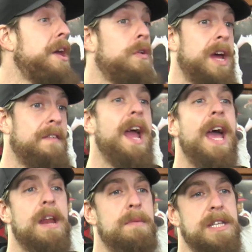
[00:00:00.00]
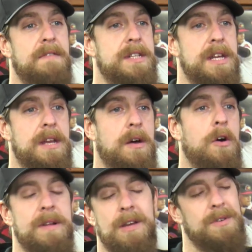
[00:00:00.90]
I don't have. I had him at
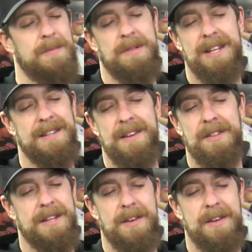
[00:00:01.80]
17-0, but there were some things in there that